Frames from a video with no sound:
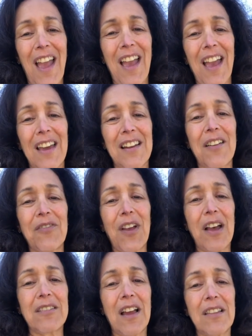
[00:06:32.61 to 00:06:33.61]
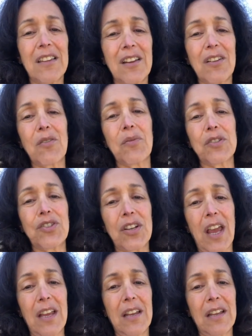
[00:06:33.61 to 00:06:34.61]
and I found out that it
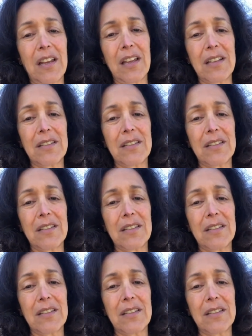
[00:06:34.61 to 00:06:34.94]
originated in